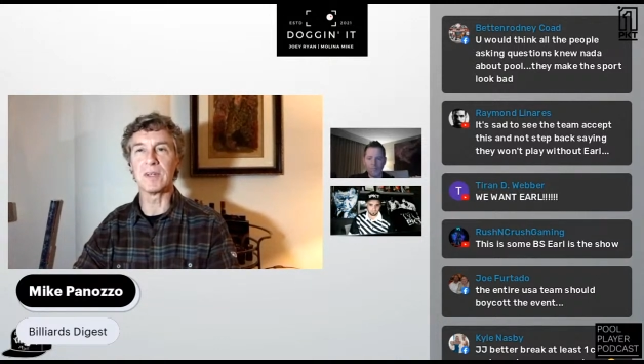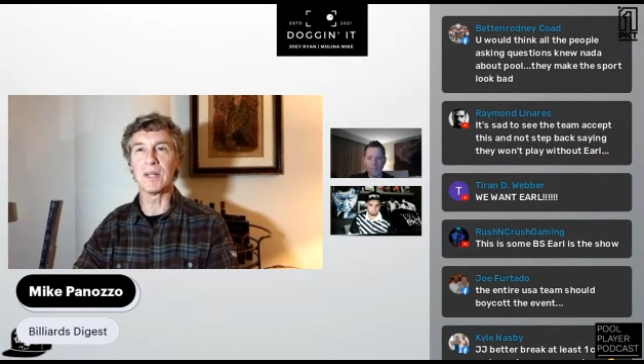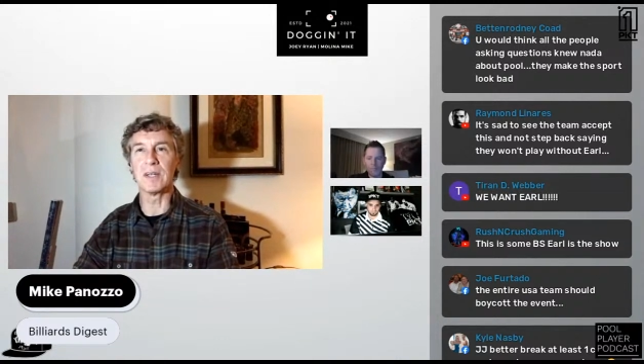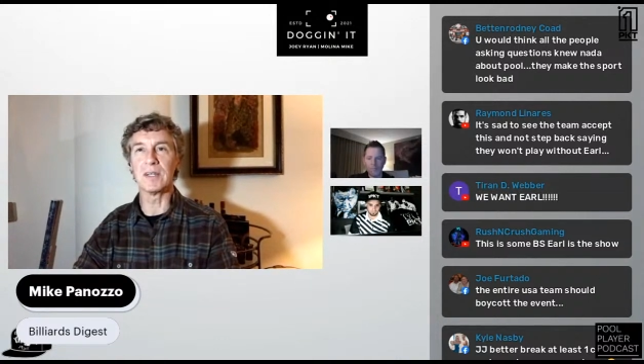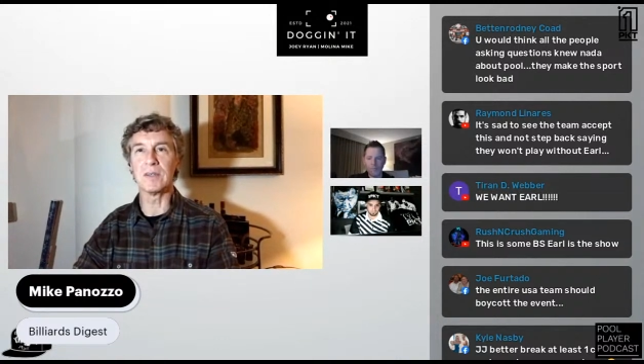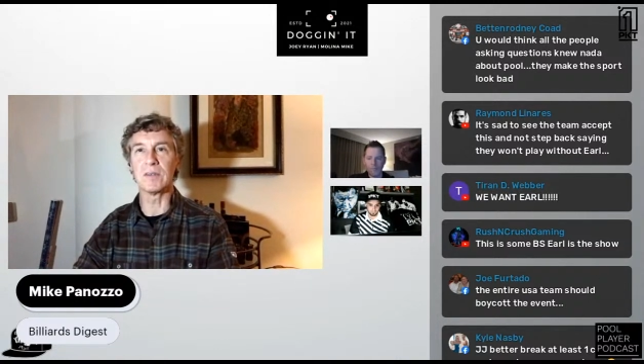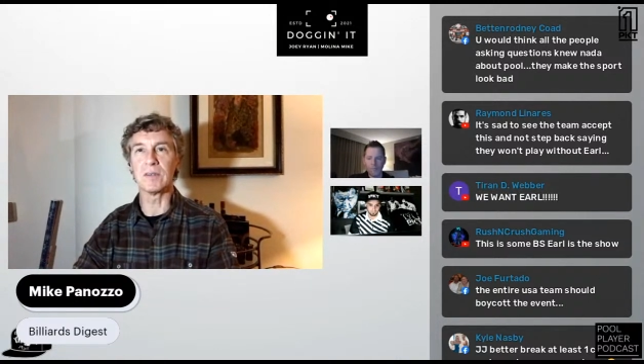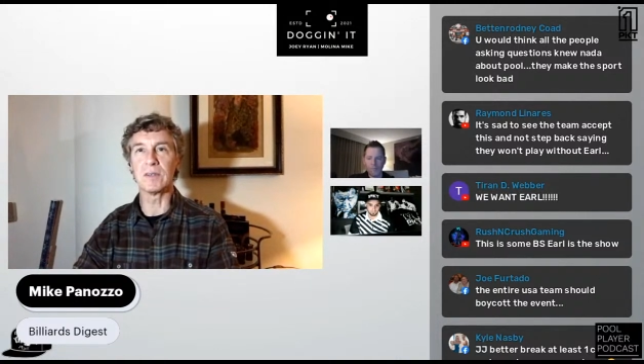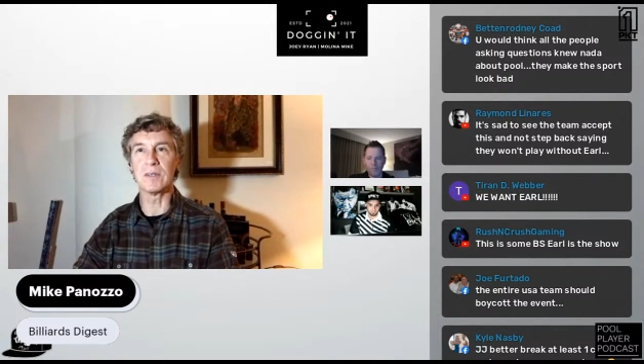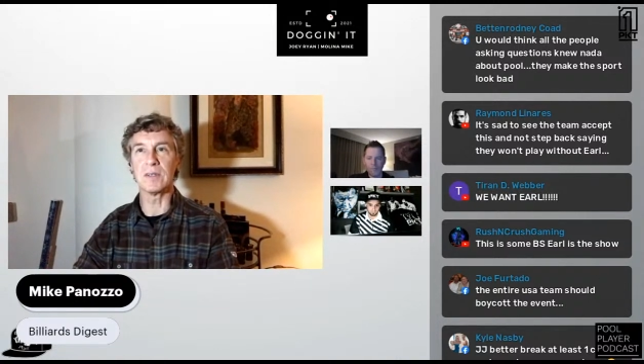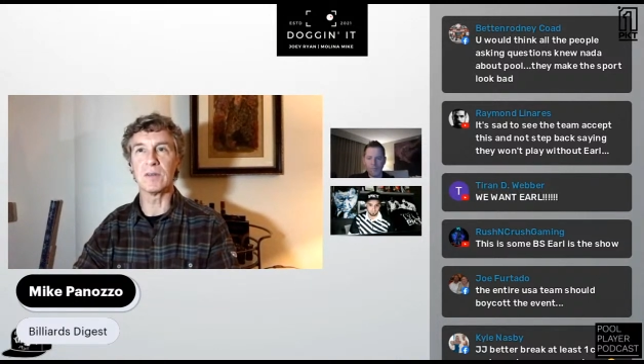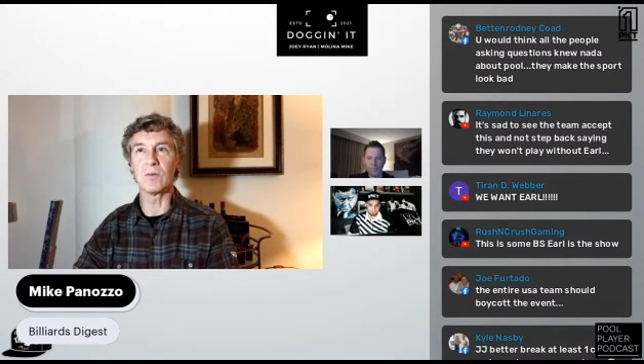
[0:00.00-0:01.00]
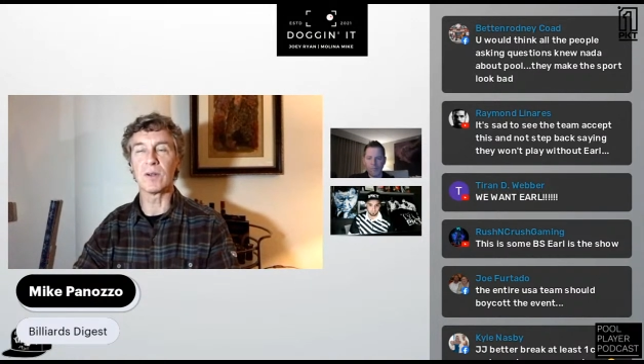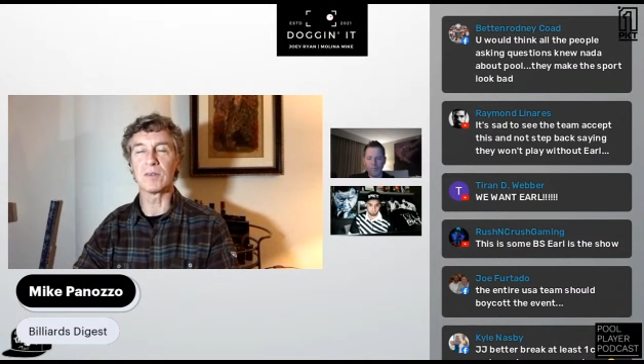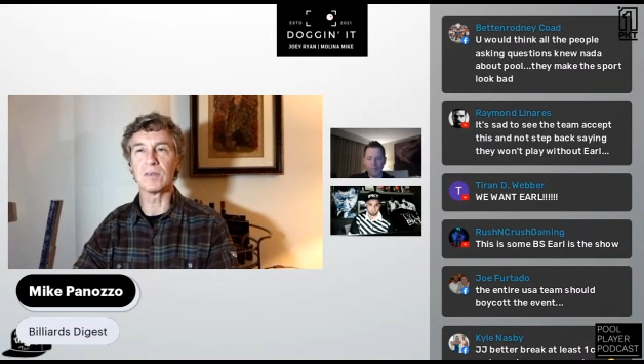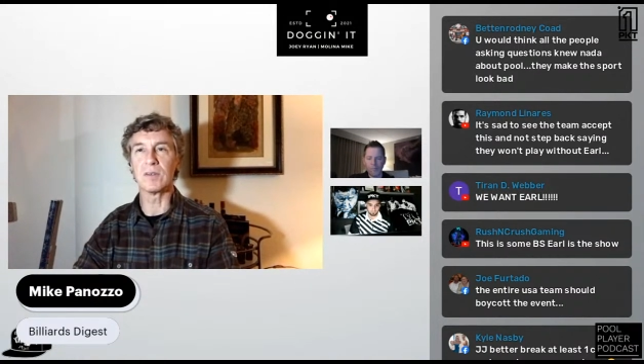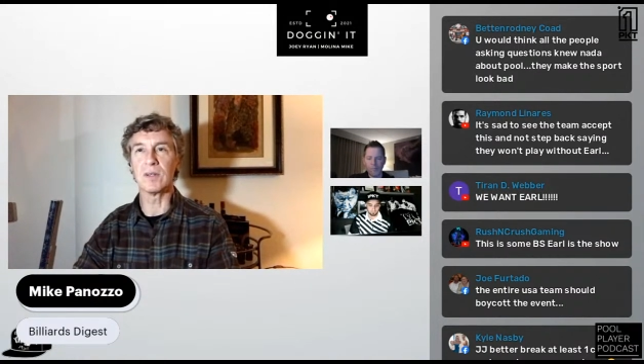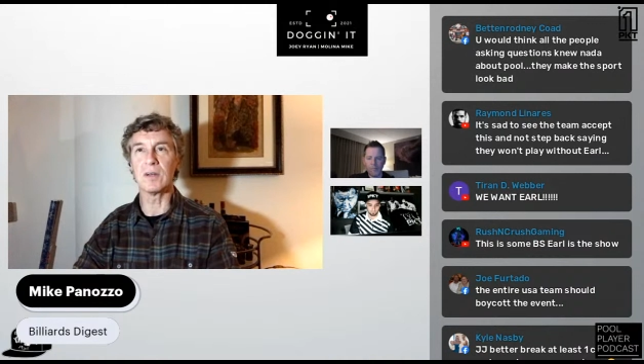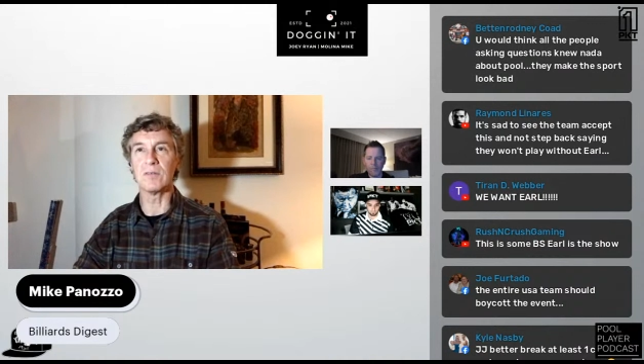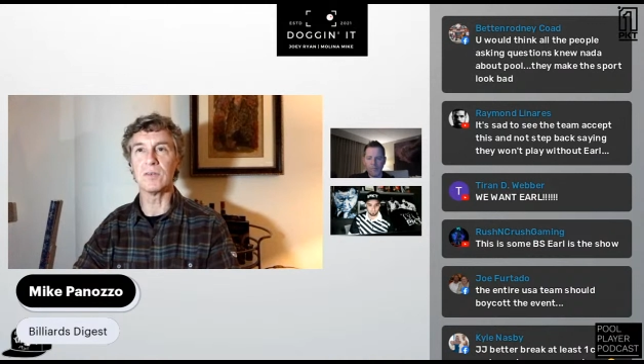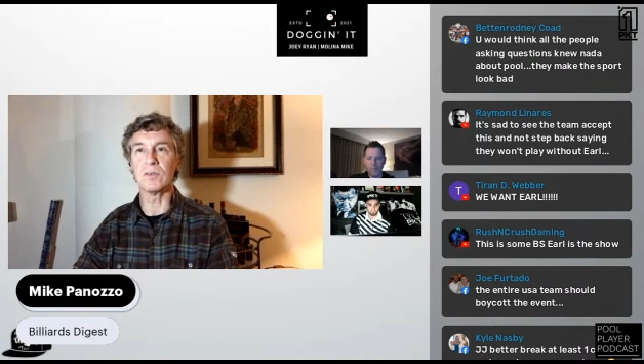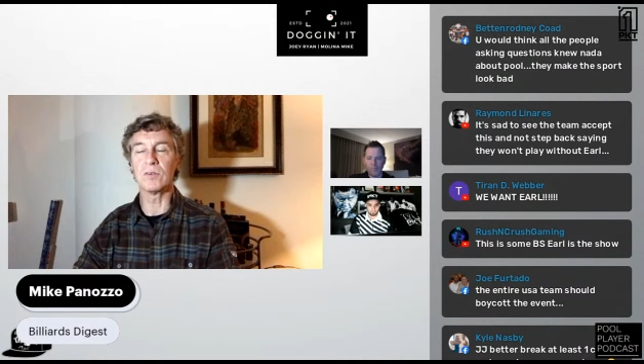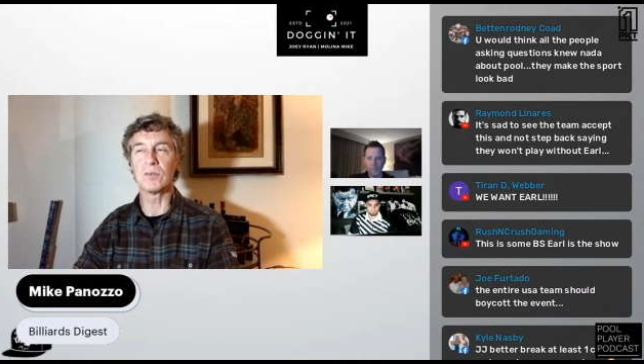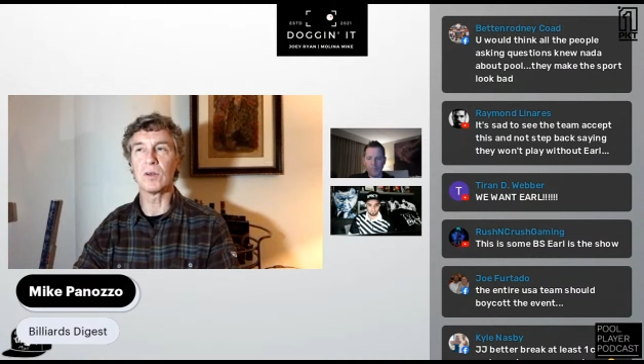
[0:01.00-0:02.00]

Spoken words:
and then into the rest of the interviews.